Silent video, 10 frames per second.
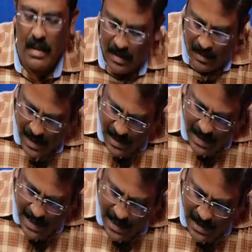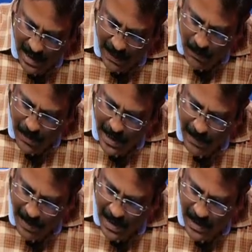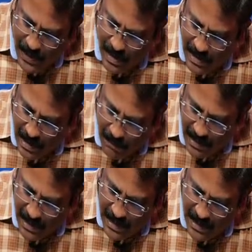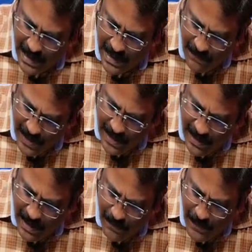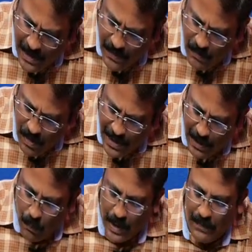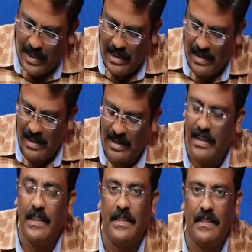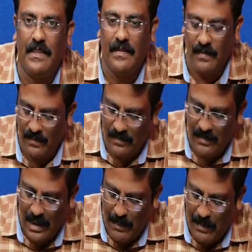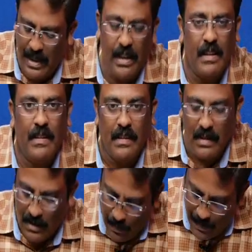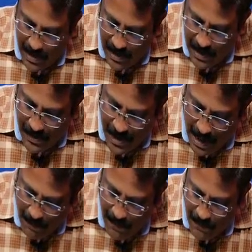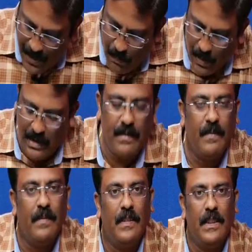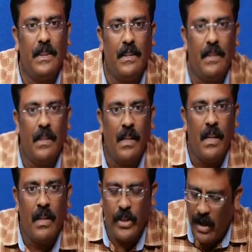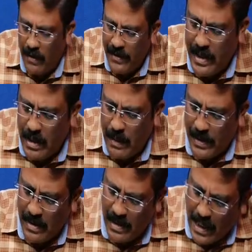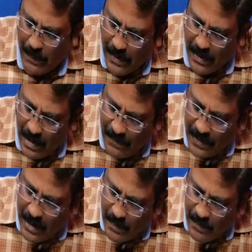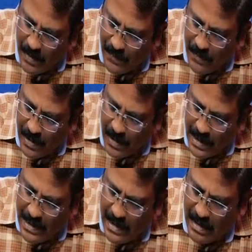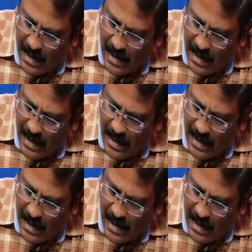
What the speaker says: I won't name it as your some other E, we can name it as what, E1, we can say that. Am I correct? So because it is tapped from E1. So how we represent the hypergraph in terms of your edges?